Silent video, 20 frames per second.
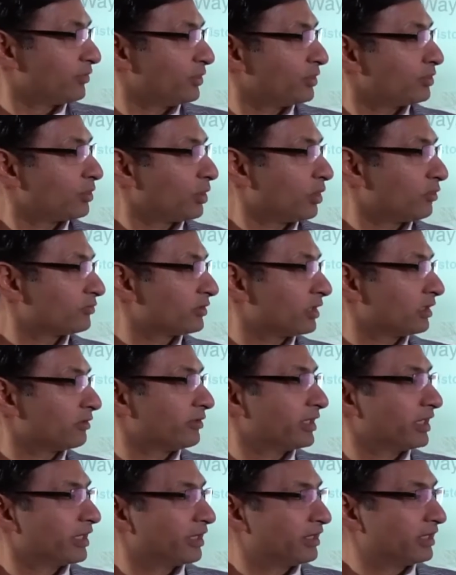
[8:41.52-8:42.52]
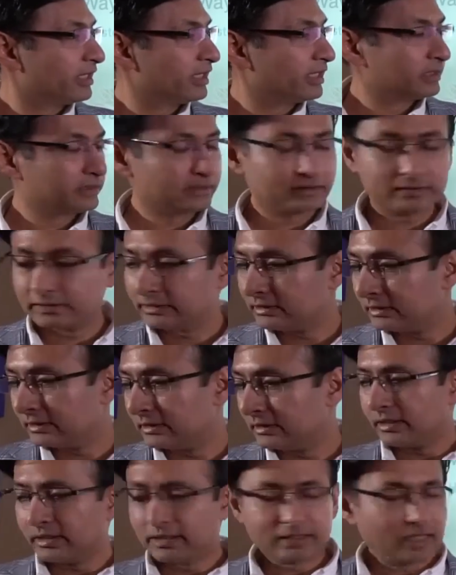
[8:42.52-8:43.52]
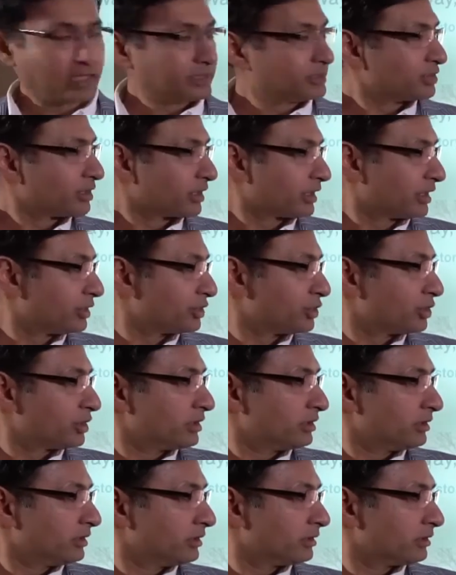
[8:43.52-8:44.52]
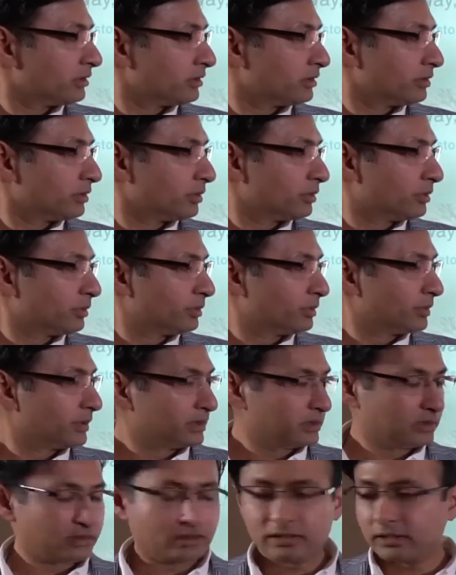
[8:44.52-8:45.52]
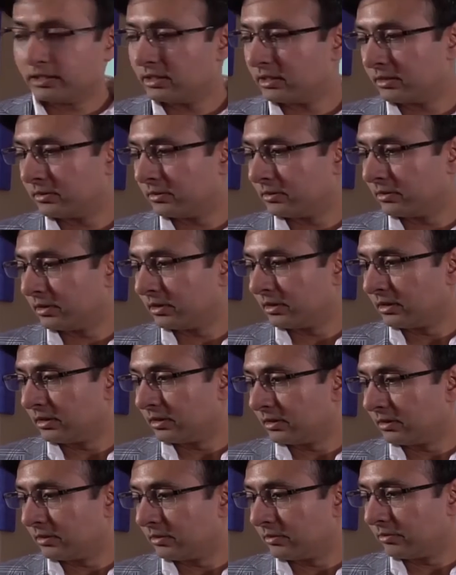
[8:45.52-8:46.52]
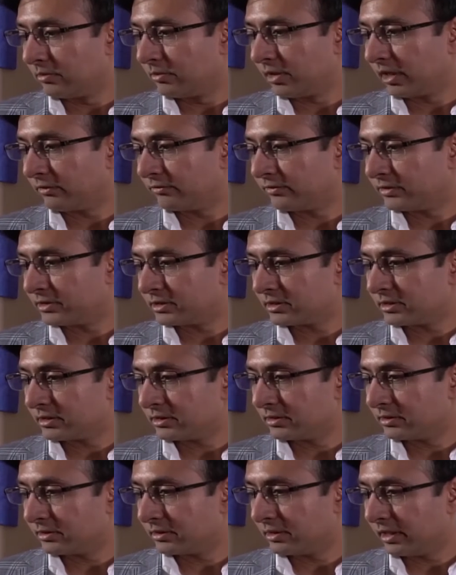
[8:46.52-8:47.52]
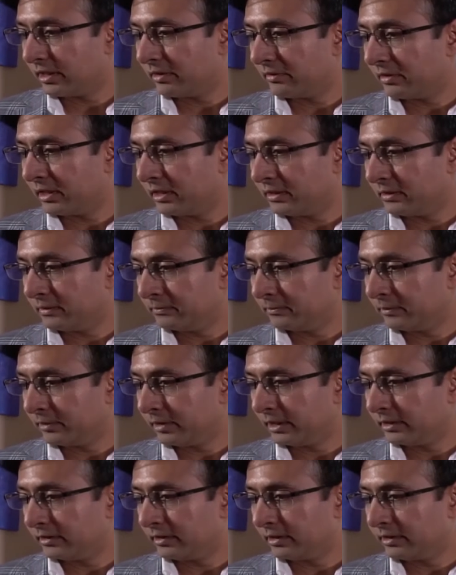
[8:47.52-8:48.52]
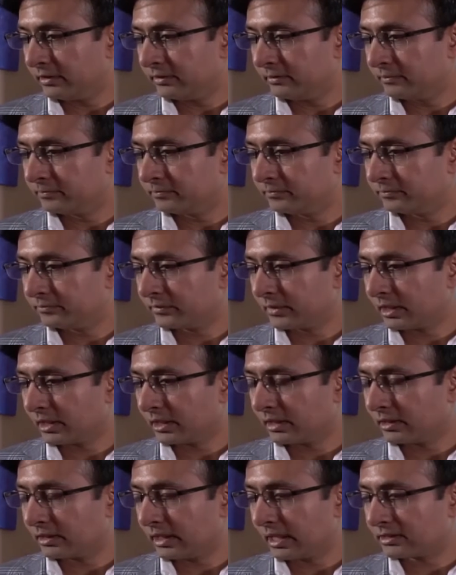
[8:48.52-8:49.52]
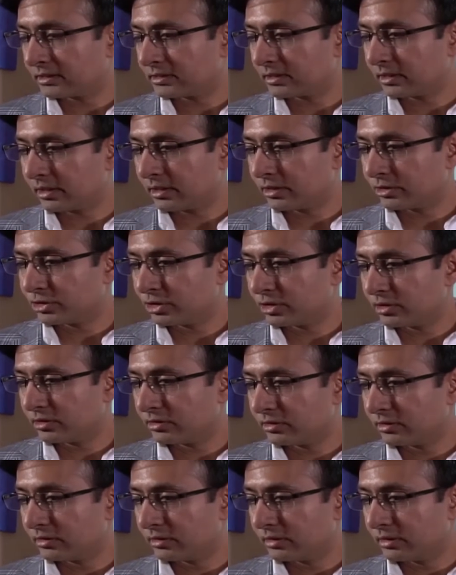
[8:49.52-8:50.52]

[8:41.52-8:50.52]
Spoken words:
view of the living area, and that's the kitchen with the breakfast area right there. And that's the kitchen,